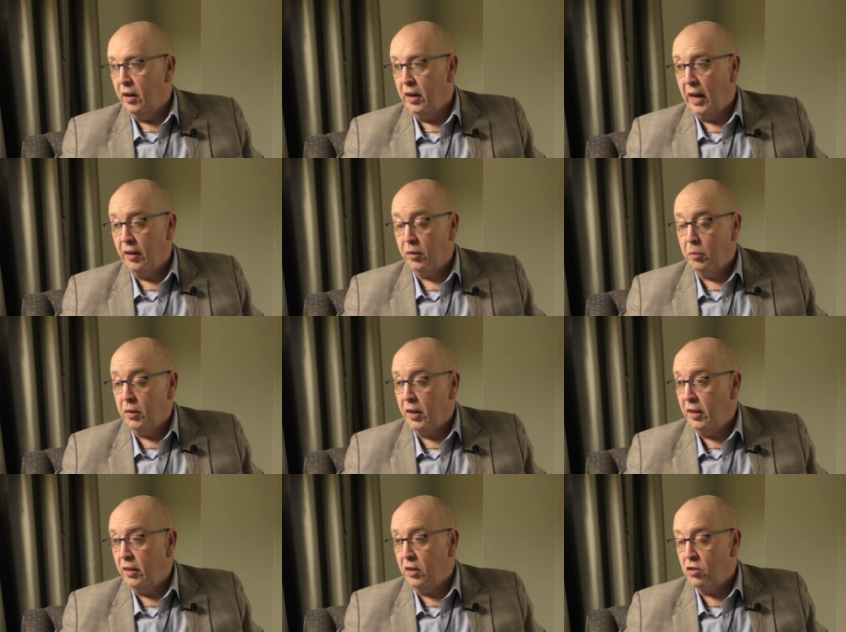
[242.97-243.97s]
had had some
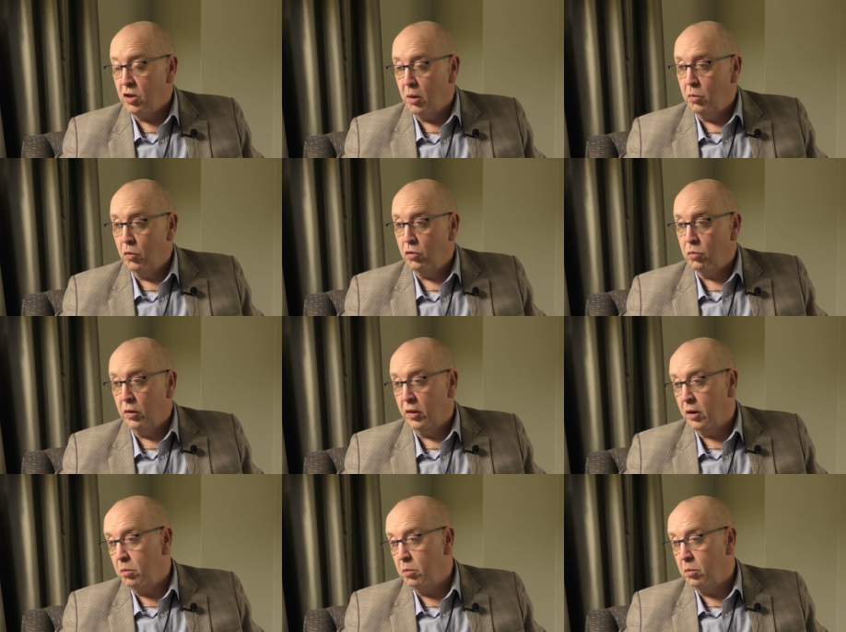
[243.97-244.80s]
teething troubles with the